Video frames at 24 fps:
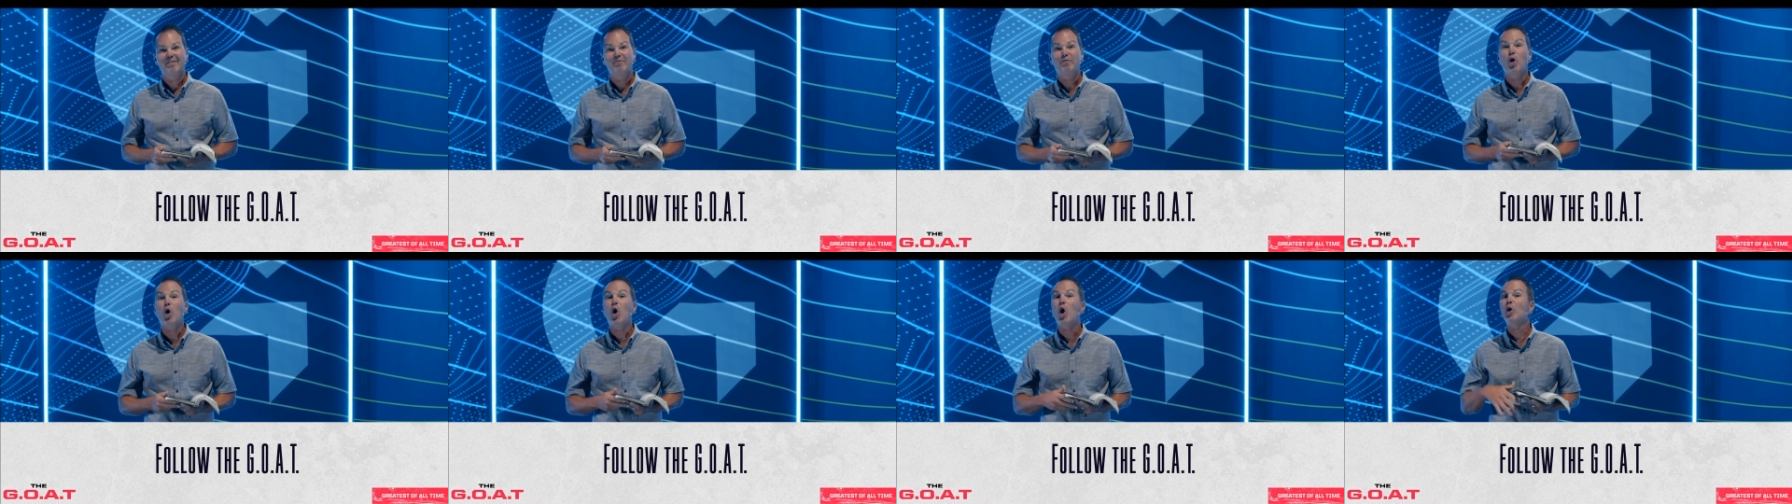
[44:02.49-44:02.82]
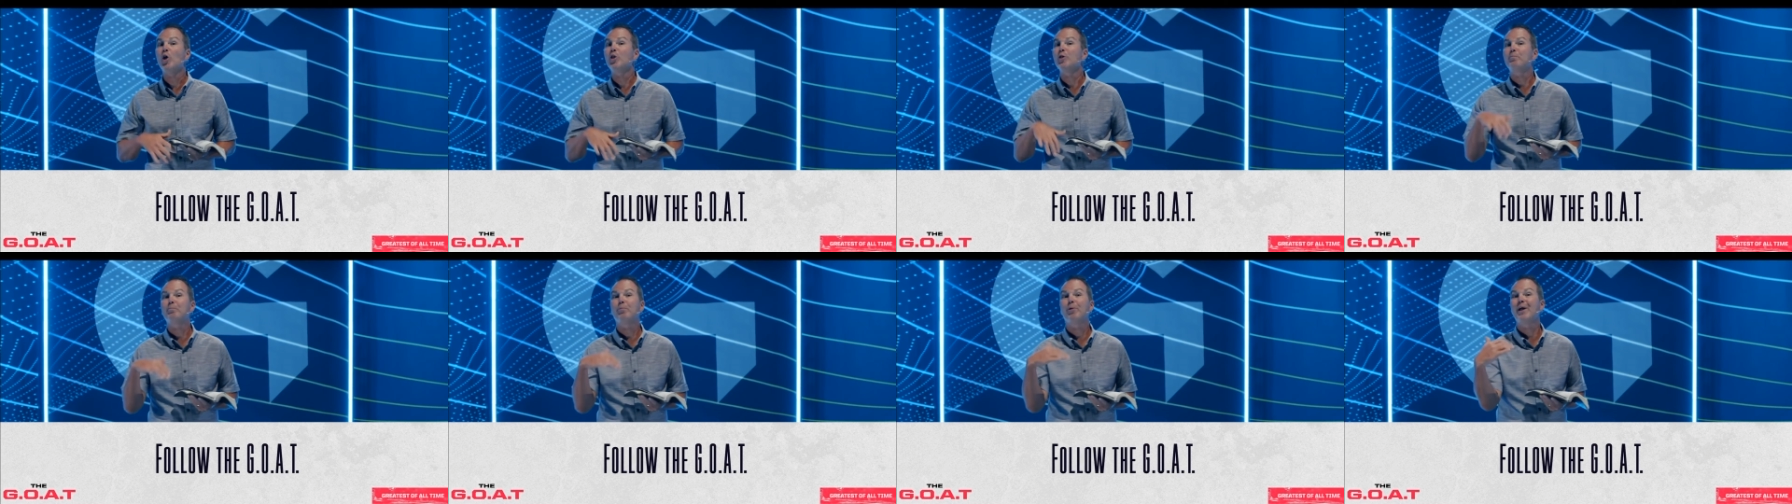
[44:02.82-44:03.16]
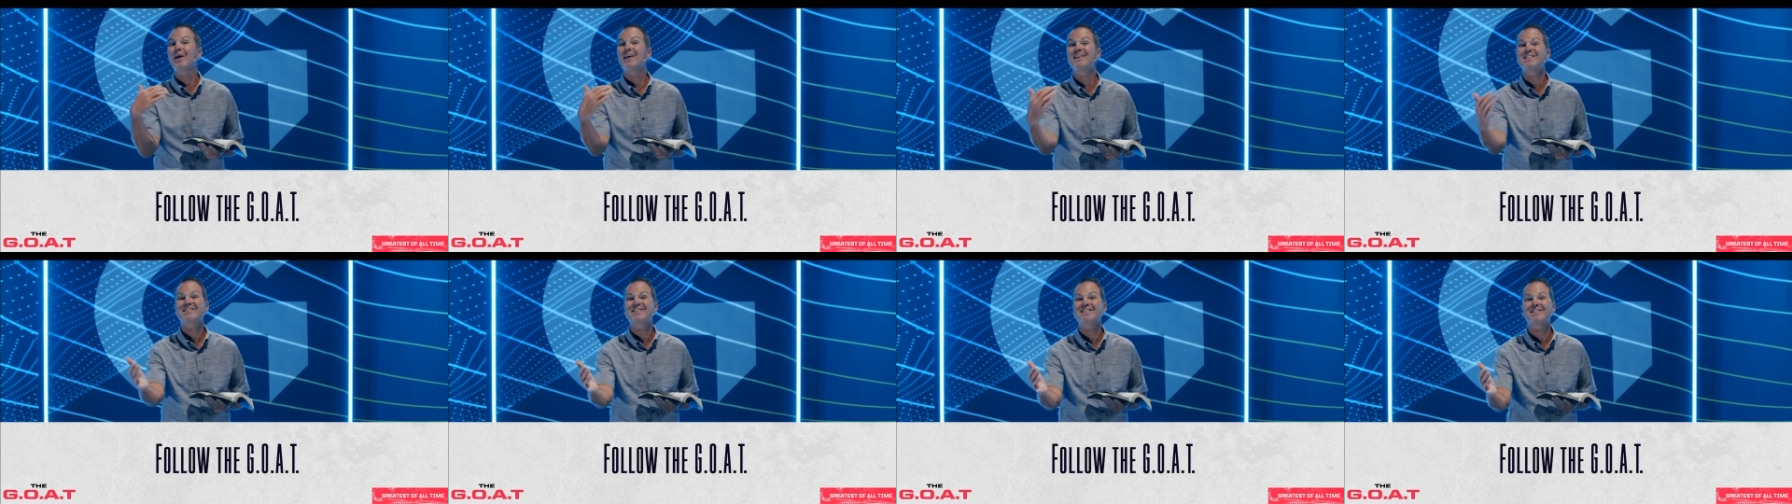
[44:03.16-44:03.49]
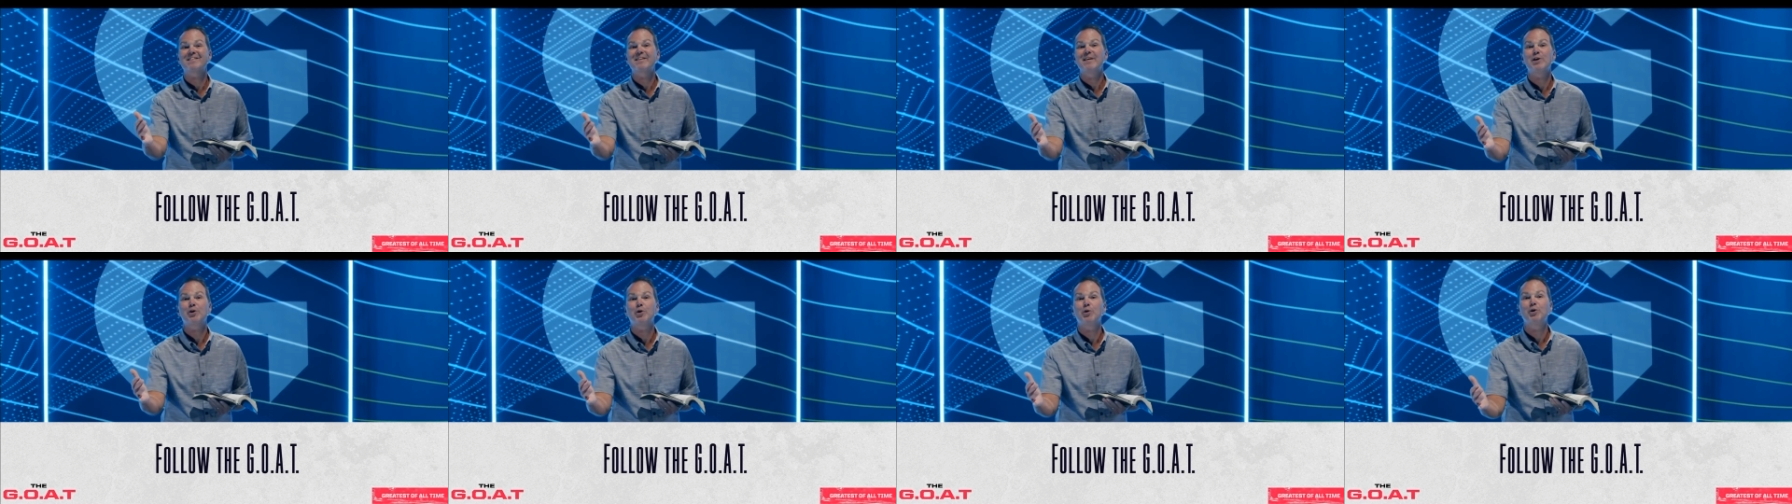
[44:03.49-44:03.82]
all the places
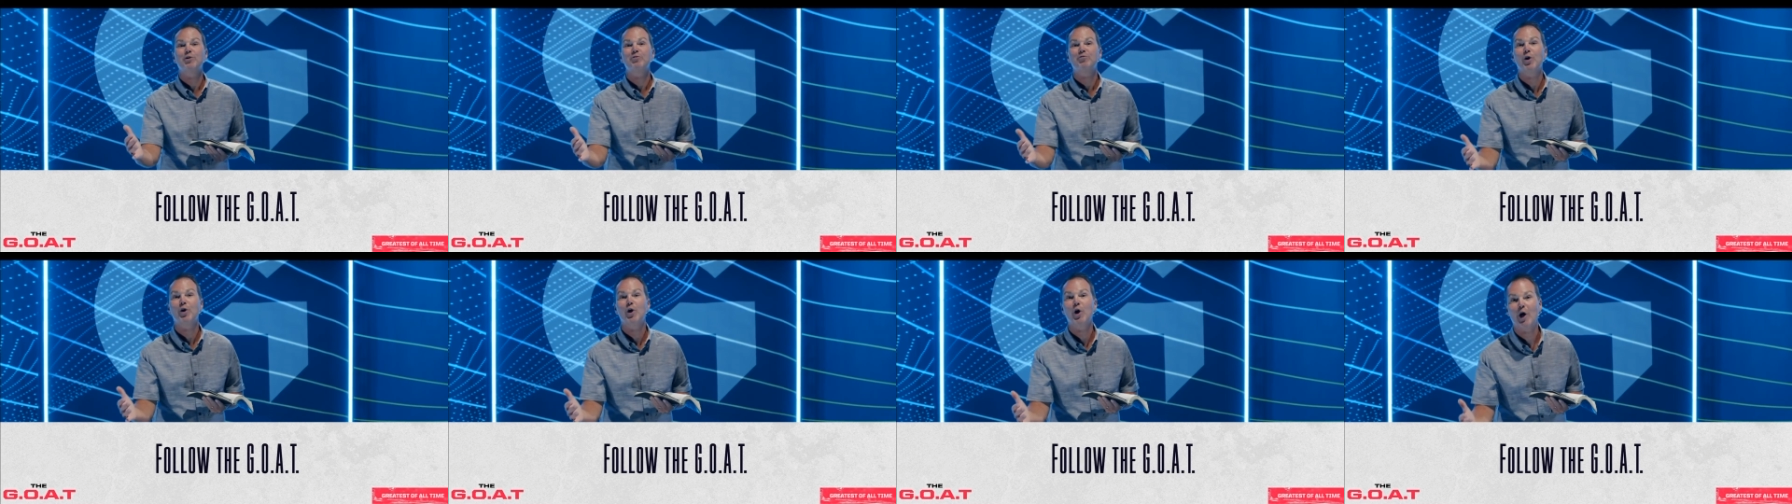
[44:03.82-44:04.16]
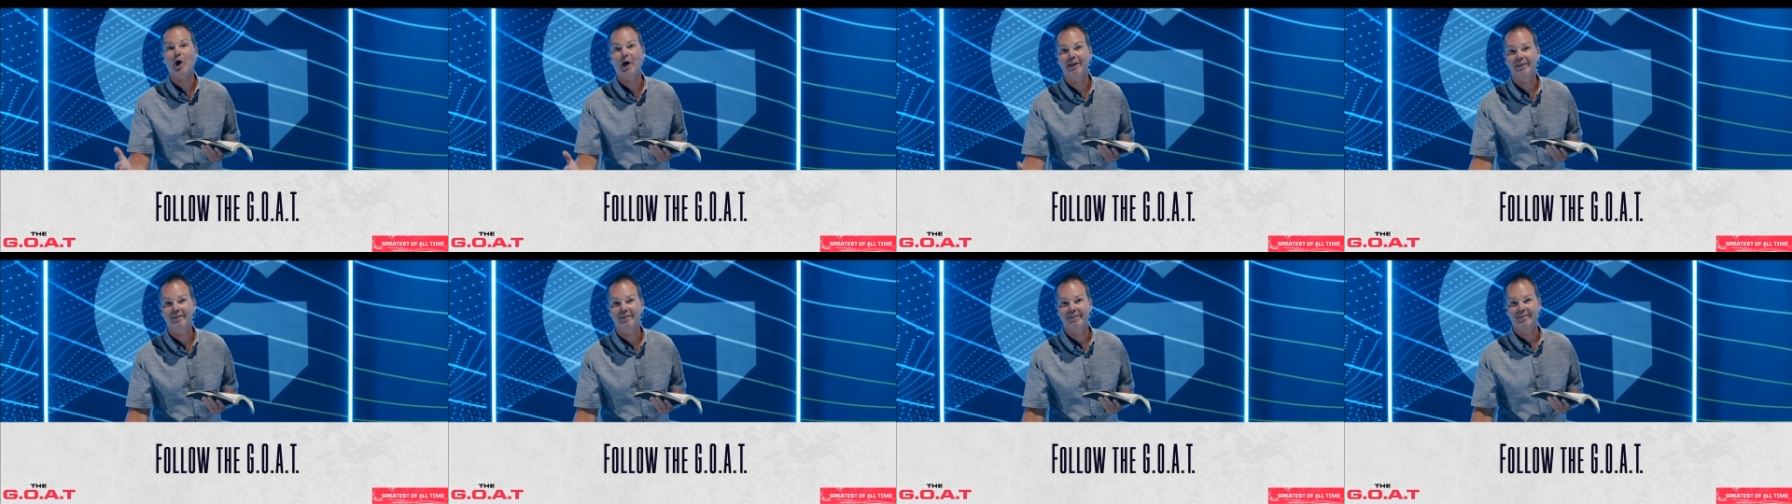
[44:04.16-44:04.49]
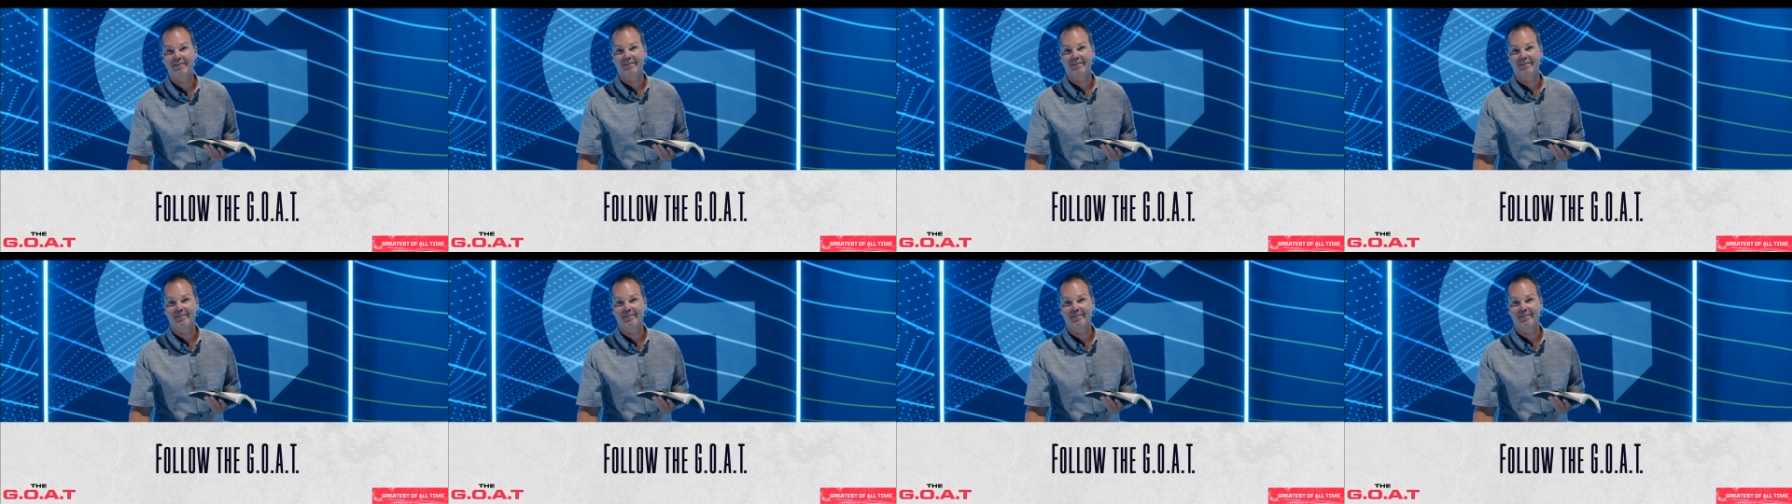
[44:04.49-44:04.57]
he could have gone,